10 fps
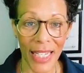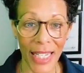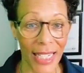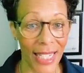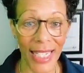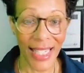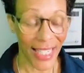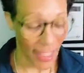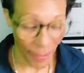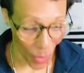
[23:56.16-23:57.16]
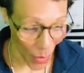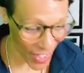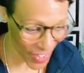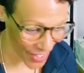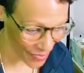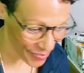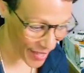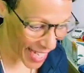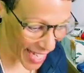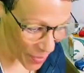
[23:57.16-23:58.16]
You didn't. It's a different question.
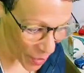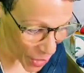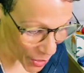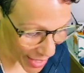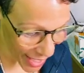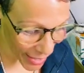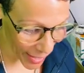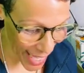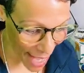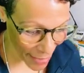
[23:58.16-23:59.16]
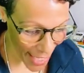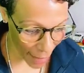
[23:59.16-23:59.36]
Would you signal left